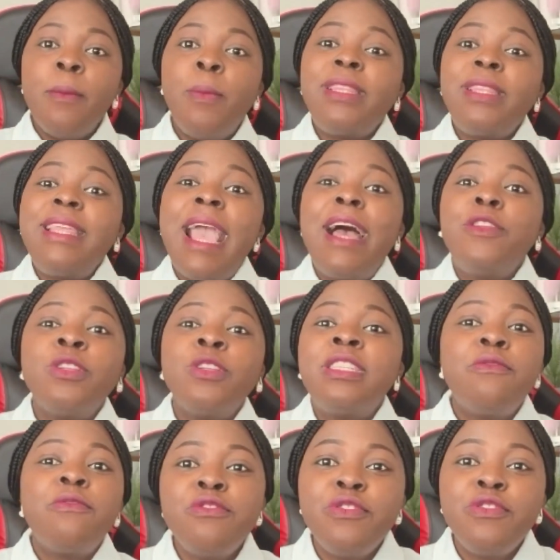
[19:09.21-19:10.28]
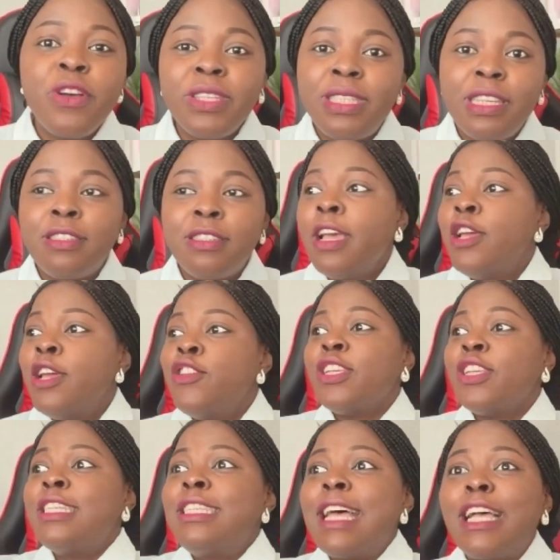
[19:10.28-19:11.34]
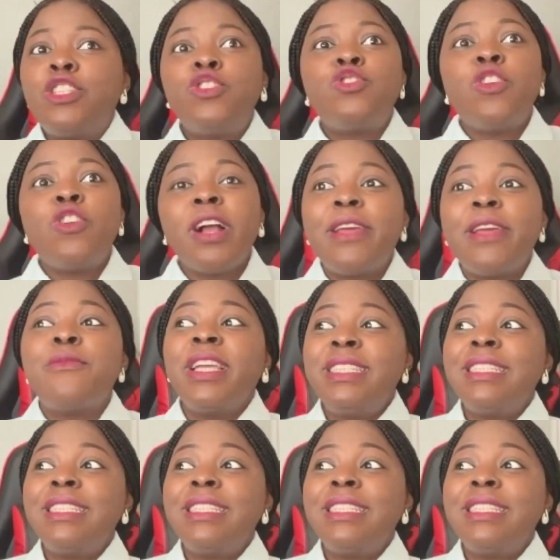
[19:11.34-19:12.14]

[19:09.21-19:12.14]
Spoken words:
But they are not even nurses. Nurses are struggling.